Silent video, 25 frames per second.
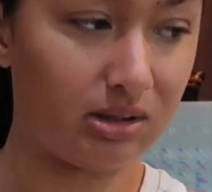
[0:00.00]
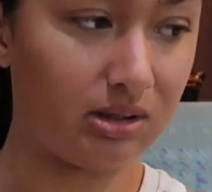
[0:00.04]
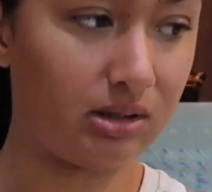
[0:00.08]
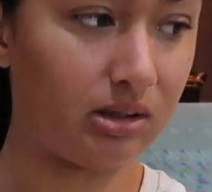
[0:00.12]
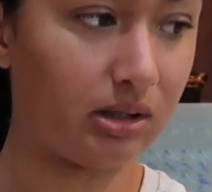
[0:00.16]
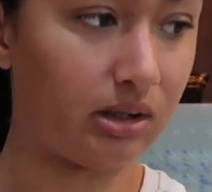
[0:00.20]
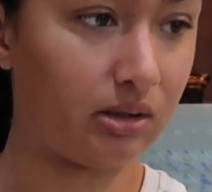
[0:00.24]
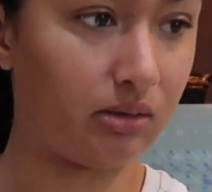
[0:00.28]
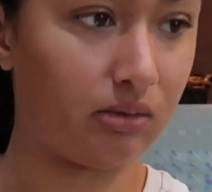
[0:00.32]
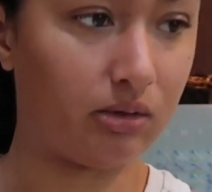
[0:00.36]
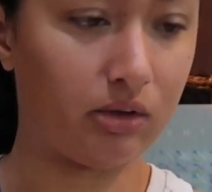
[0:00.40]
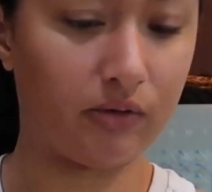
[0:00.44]

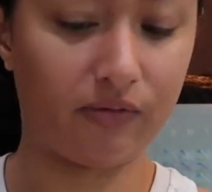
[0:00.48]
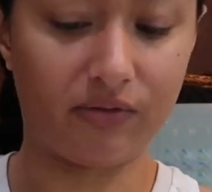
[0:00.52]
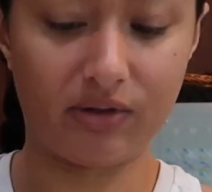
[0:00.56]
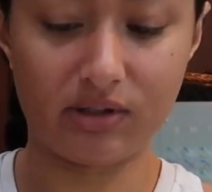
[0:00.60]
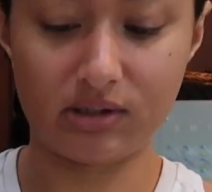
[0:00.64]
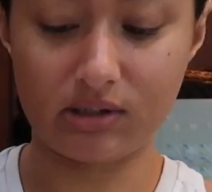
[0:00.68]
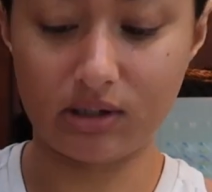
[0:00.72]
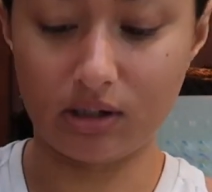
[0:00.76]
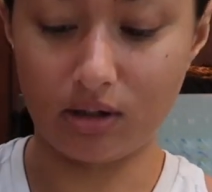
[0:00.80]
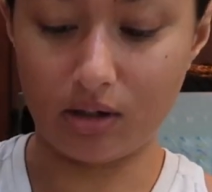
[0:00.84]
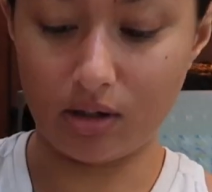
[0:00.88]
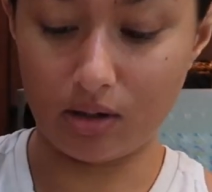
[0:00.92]
I don't know if
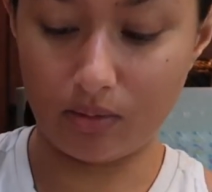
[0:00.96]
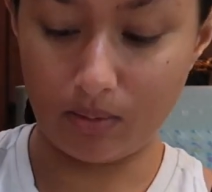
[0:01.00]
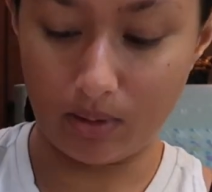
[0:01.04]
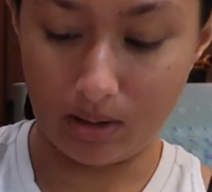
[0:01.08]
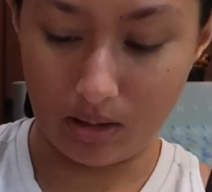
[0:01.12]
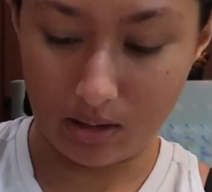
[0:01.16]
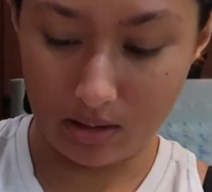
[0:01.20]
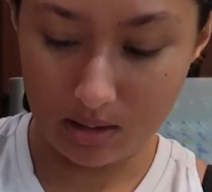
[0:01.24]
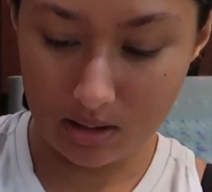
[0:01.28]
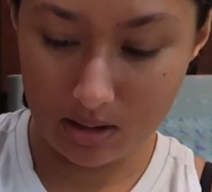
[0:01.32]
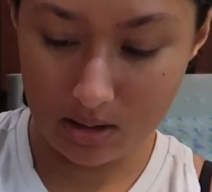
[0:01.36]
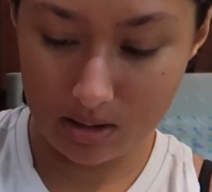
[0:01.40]
this can go
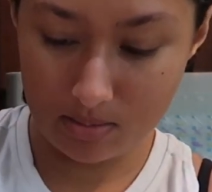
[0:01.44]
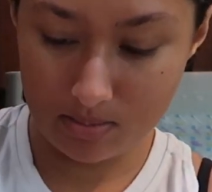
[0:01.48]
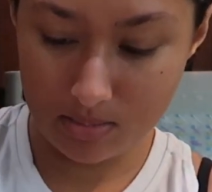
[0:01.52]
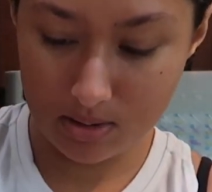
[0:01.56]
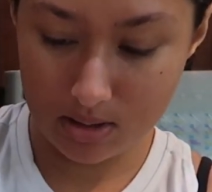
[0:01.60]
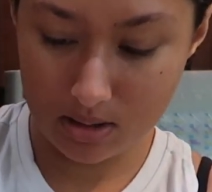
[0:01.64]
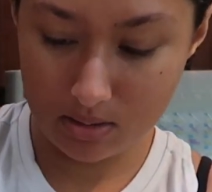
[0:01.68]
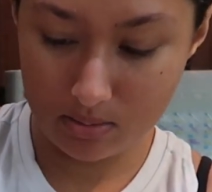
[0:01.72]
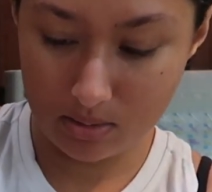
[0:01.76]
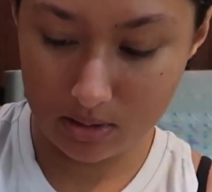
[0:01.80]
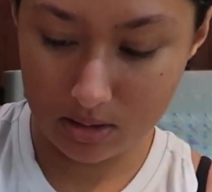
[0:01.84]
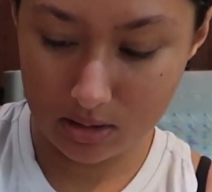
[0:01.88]
in there,
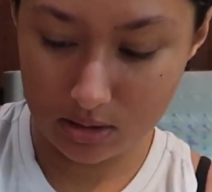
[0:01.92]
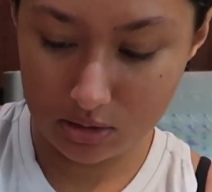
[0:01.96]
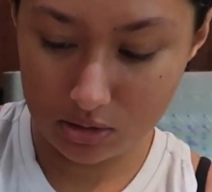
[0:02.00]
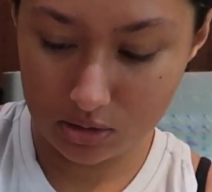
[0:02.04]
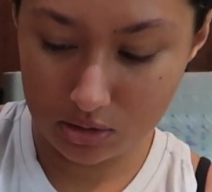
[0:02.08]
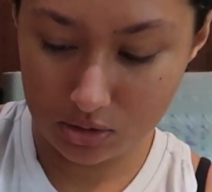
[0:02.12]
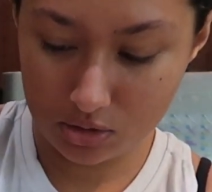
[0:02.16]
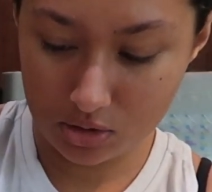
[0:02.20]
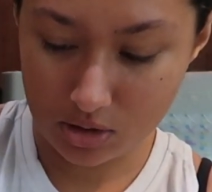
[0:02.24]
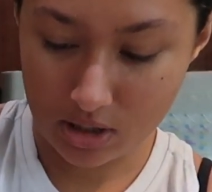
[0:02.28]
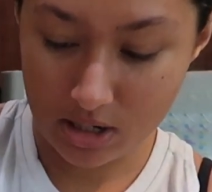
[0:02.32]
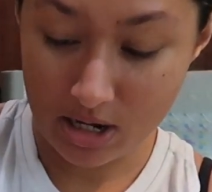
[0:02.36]
but we're gonna
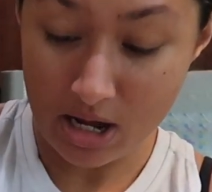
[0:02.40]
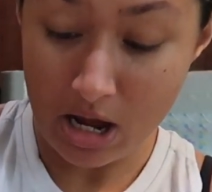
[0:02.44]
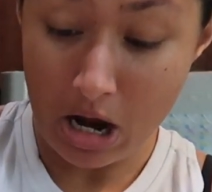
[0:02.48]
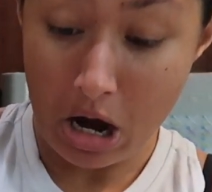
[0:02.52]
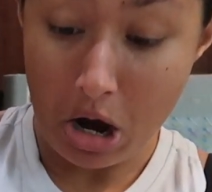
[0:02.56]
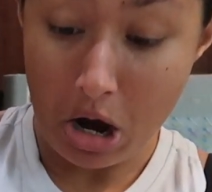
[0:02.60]
just try.